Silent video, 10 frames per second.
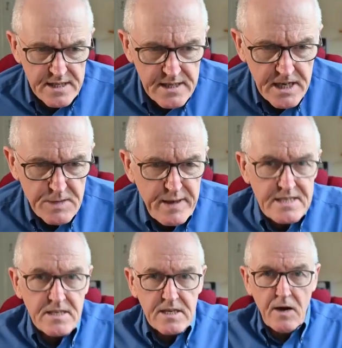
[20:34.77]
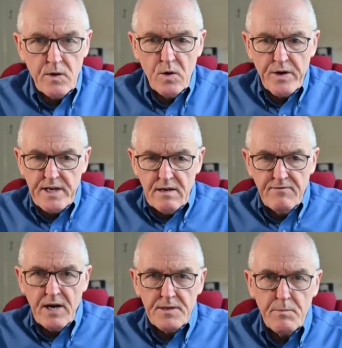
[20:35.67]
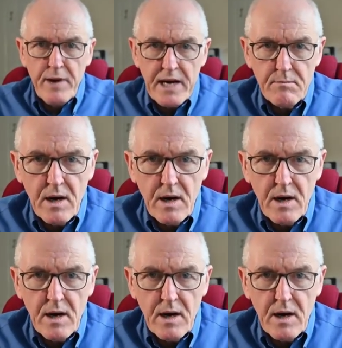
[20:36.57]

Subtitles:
and they expected to go and look at it and find the paint